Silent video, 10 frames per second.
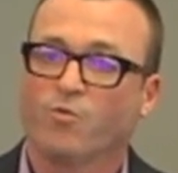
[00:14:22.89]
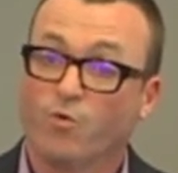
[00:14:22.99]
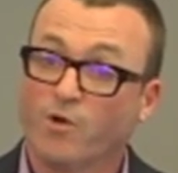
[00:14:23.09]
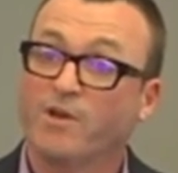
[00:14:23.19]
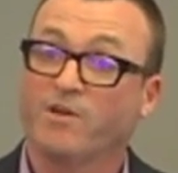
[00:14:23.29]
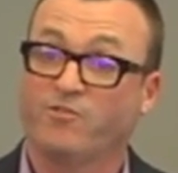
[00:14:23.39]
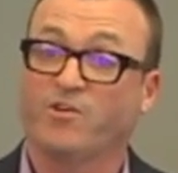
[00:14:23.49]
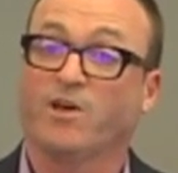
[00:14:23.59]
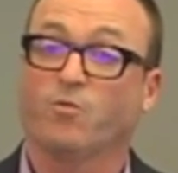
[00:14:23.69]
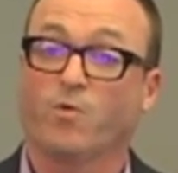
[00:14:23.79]
would have
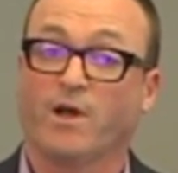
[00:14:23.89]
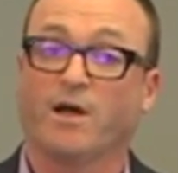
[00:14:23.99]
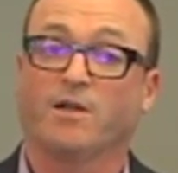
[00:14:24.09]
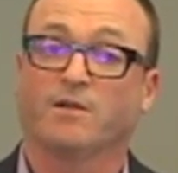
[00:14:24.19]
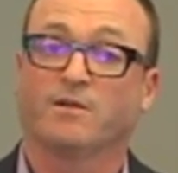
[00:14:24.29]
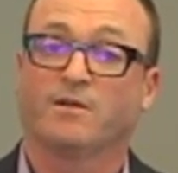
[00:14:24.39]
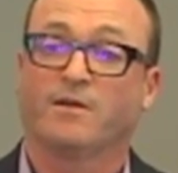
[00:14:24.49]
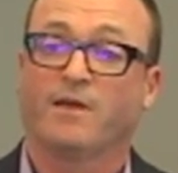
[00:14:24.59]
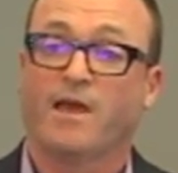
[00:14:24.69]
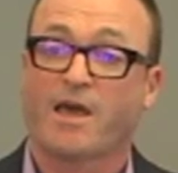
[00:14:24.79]
done well
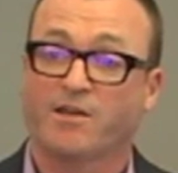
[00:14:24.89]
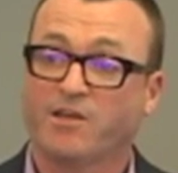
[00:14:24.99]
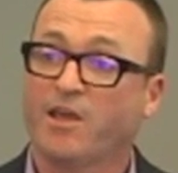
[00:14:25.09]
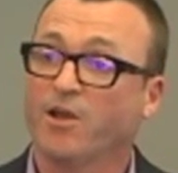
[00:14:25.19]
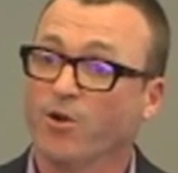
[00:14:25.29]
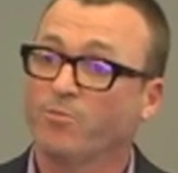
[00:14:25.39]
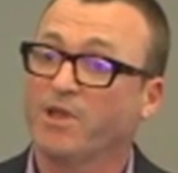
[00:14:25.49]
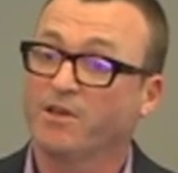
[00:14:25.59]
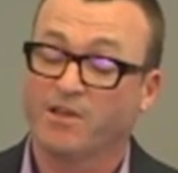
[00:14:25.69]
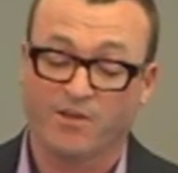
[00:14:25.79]
had care
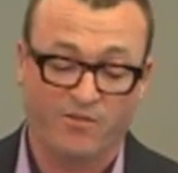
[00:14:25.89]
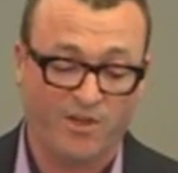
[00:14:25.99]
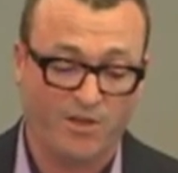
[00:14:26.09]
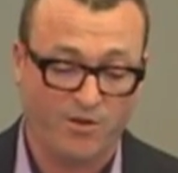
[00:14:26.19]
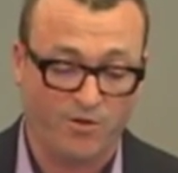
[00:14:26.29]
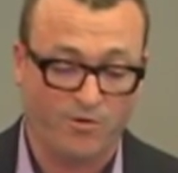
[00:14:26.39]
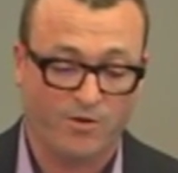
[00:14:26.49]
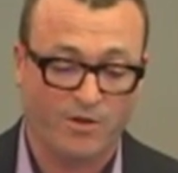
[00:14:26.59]
been continued.